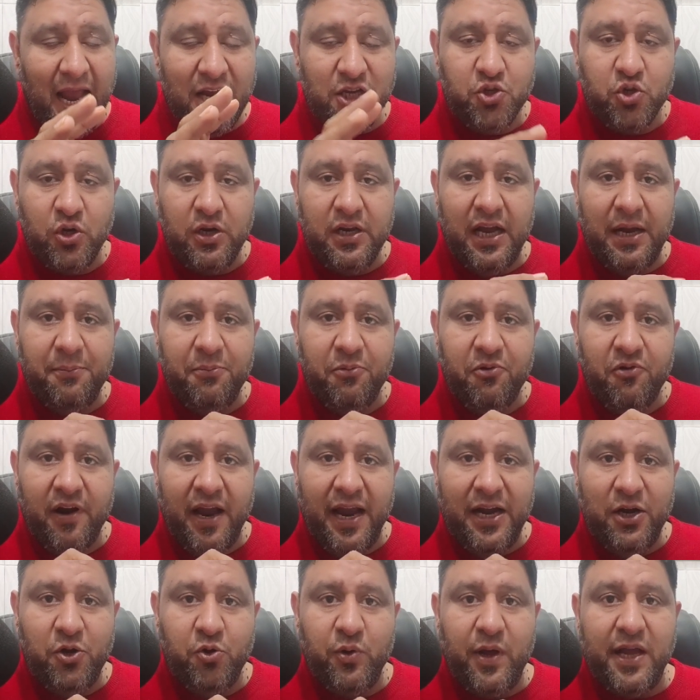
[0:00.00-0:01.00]
Actually, I'm
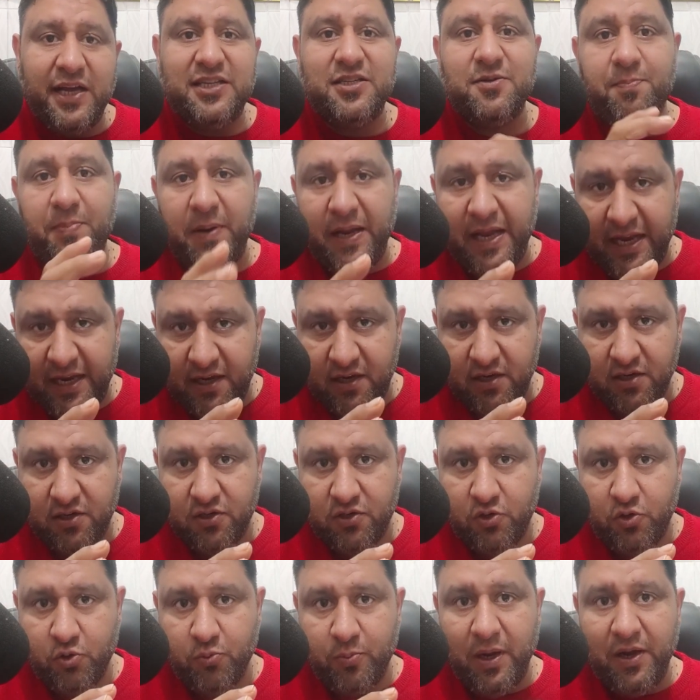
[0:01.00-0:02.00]
trying to explain
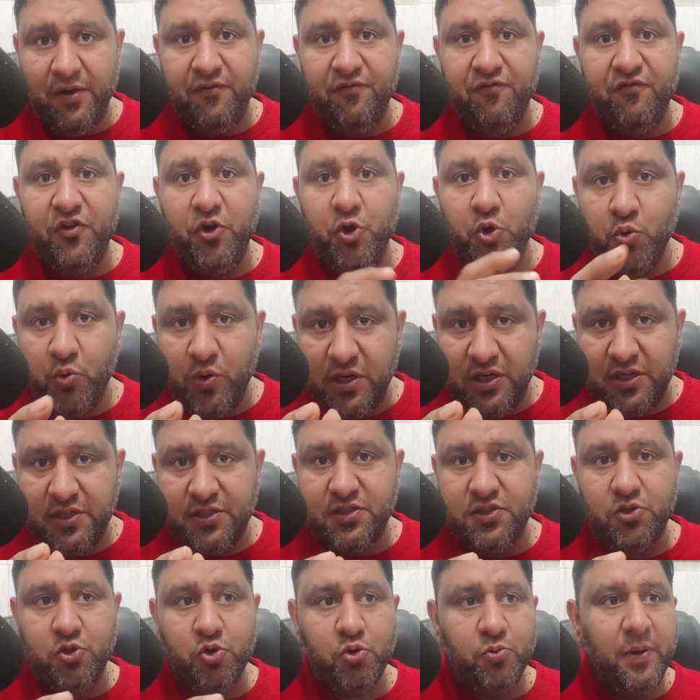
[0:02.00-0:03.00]
to my
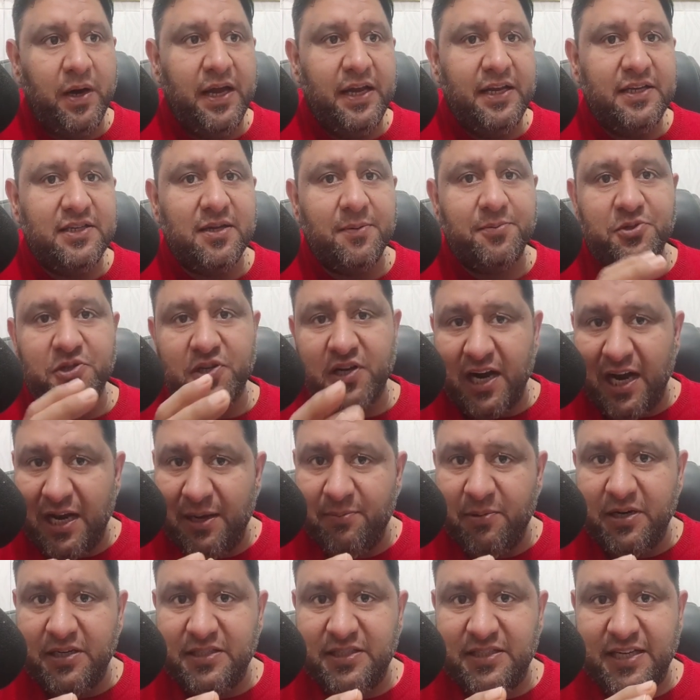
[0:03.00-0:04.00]
viewers, to my
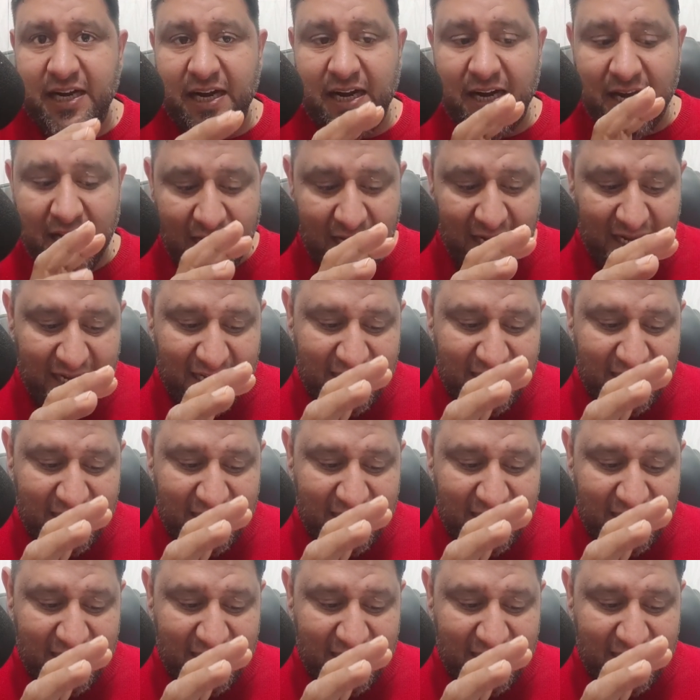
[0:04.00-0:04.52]
subscribers, that